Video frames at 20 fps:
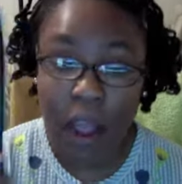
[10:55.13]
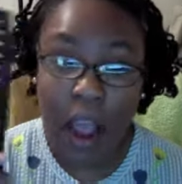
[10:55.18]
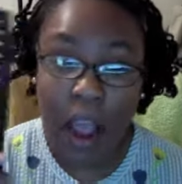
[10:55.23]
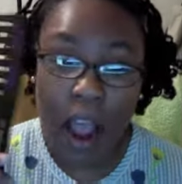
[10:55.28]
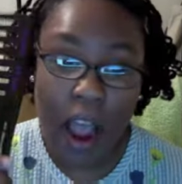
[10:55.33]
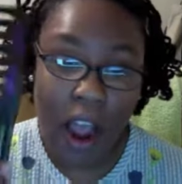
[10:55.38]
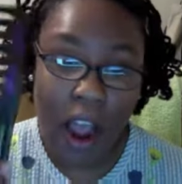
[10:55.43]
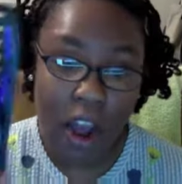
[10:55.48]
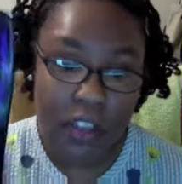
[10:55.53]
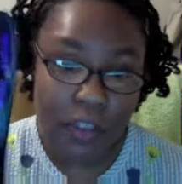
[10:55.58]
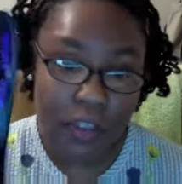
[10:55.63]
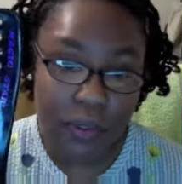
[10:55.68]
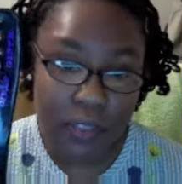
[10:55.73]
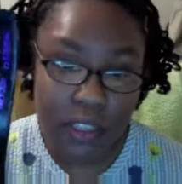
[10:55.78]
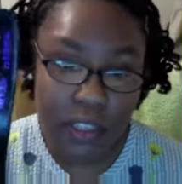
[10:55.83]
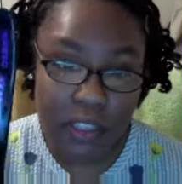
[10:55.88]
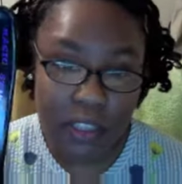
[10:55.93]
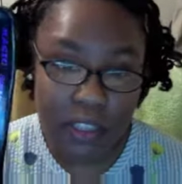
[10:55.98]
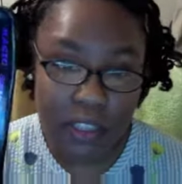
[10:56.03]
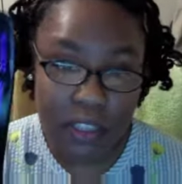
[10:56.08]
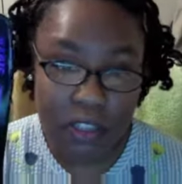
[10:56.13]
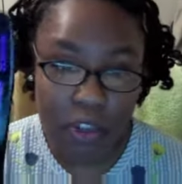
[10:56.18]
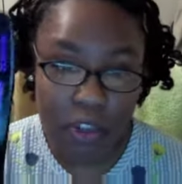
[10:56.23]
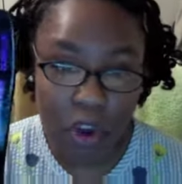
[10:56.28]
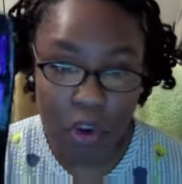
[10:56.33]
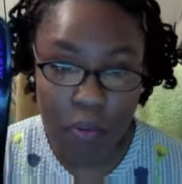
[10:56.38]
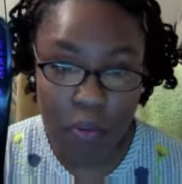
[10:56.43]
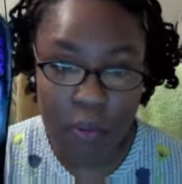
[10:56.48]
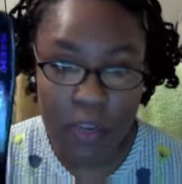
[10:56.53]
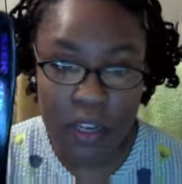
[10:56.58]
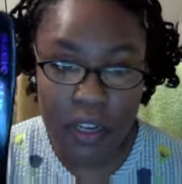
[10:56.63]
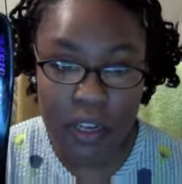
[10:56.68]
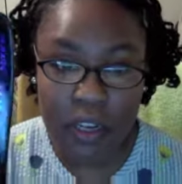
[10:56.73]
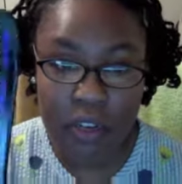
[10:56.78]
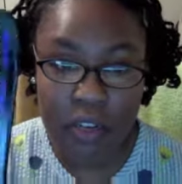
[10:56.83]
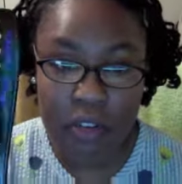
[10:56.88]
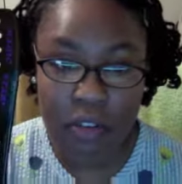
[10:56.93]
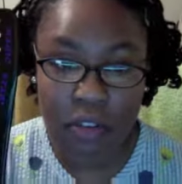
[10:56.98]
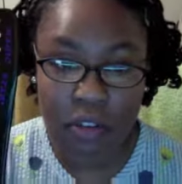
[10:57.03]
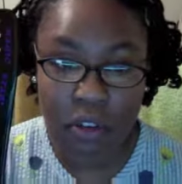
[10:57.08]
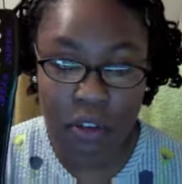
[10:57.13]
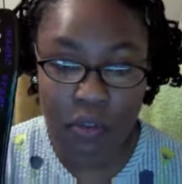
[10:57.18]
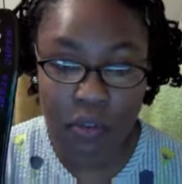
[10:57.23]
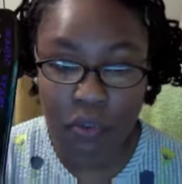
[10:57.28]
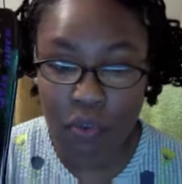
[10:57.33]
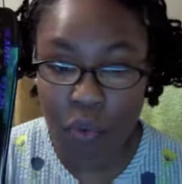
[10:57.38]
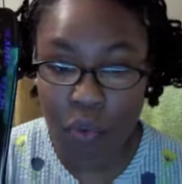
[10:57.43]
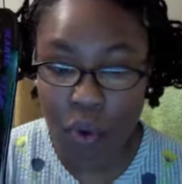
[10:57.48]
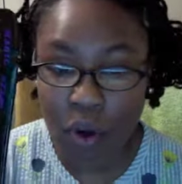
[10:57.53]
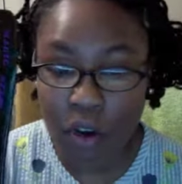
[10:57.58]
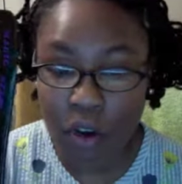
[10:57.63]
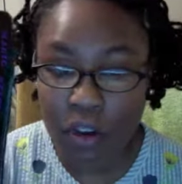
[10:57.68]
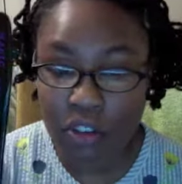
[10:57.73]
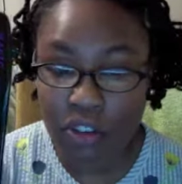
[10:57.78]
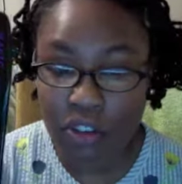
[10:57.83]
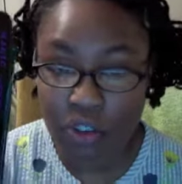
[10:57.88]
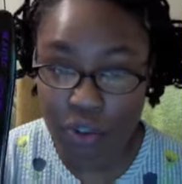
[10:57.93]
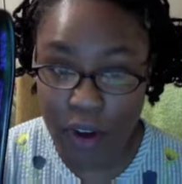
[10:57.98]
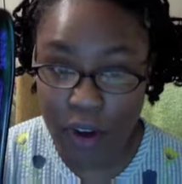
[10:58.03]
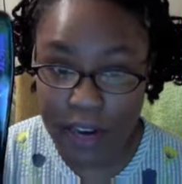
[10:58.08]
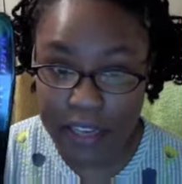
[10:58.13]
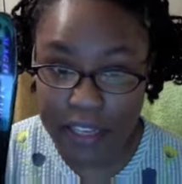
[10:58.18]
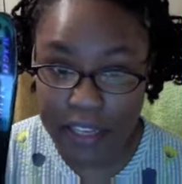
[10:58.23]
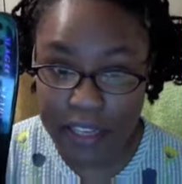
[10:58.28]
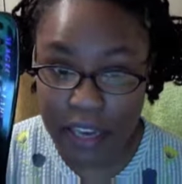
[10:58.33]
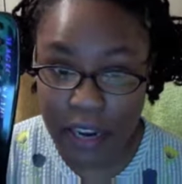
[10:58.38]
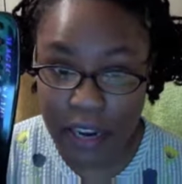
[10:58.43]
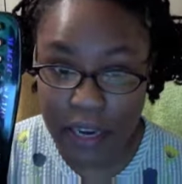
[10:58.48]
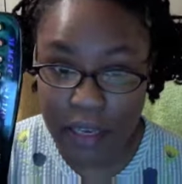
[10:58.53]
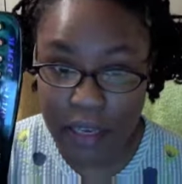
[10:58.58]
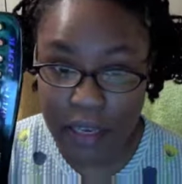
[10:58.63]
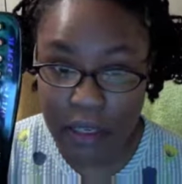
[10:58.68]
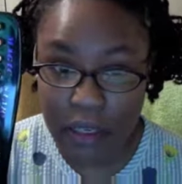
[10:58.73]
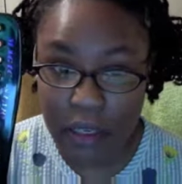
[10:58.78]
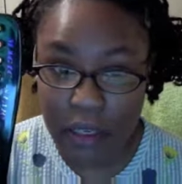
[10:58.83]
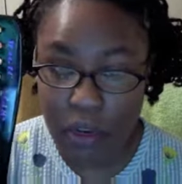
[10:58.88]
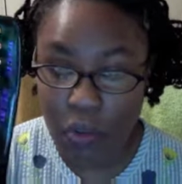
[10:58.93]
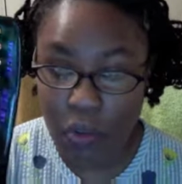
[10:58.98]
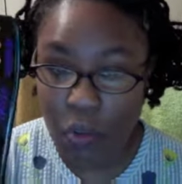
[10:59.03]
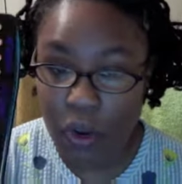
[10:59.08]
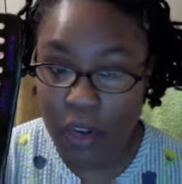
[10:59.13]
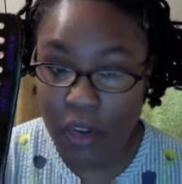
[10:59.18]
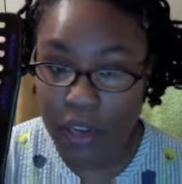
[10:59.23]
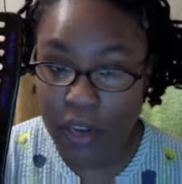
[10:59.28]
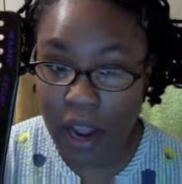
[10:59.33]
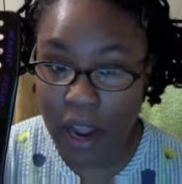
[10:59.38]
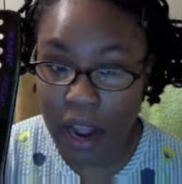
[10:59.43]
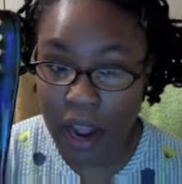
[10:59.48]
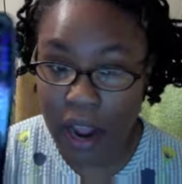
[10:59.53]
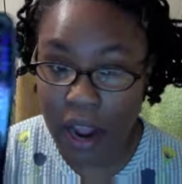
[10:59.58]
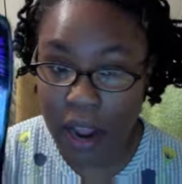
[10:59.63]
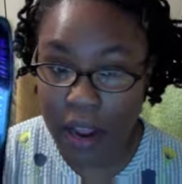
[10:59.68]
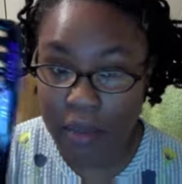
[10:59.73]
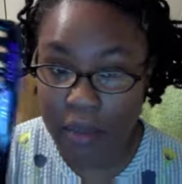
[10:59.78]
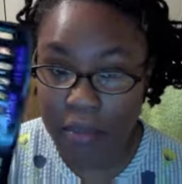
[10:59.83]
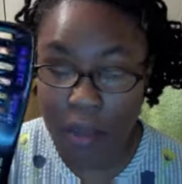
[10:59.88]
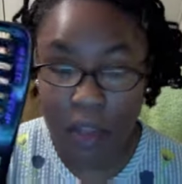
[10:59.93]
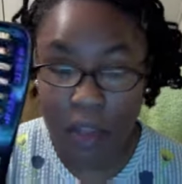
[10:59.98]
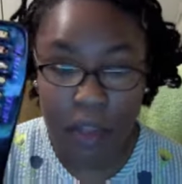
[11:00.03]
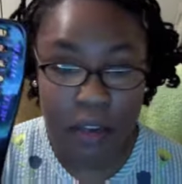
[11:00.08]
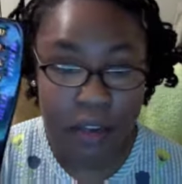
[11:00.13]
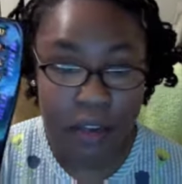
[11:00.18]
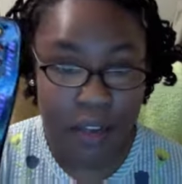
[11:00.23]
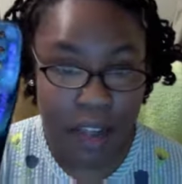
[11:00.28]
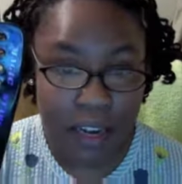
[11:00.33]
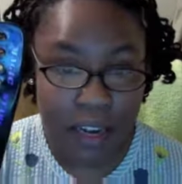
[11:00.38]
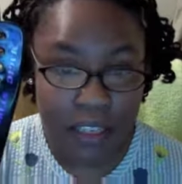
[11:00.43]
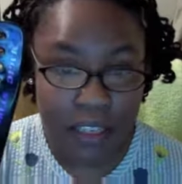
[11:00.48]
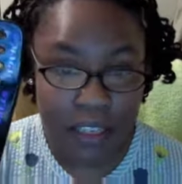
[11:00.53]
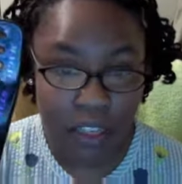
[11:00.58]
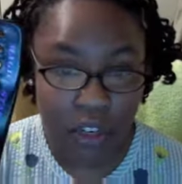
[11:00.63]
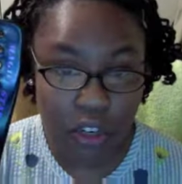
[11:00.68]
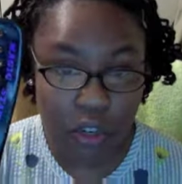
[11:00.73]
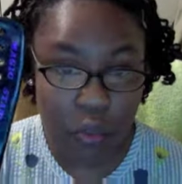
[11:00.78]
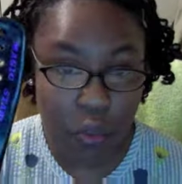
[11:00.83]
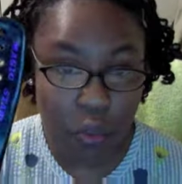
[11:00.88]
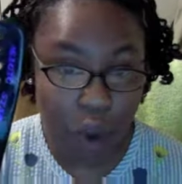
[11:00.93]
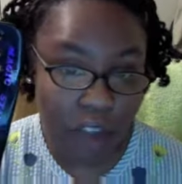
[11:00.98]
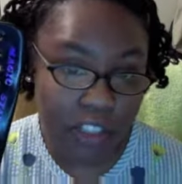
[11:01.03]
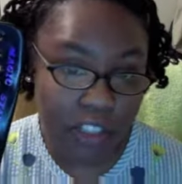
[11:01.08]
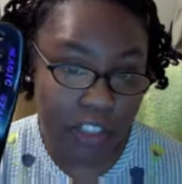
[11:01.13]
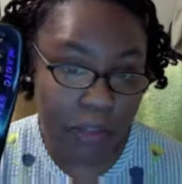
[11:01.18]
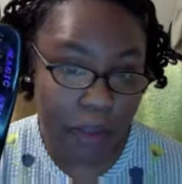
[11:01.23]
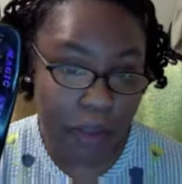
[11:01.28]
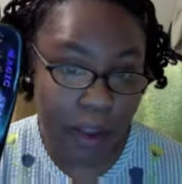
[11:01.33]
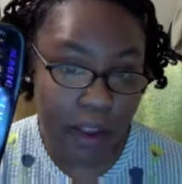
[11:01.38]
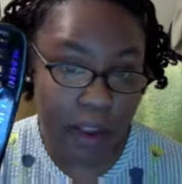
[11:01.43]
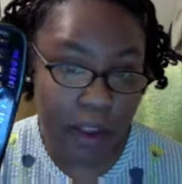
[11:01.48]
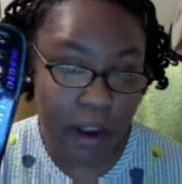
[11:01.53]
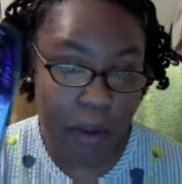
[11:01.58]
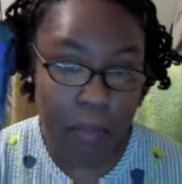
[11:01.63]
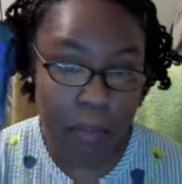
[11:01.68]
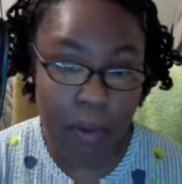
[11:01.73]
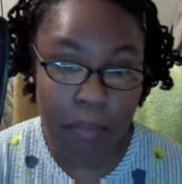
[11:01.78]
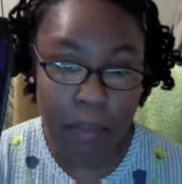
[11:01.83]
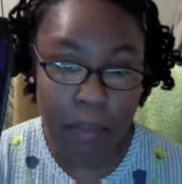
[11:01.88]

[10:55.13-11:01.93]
I also think that this comb is good for dry detangling when I'm not necessarily washing my hair, but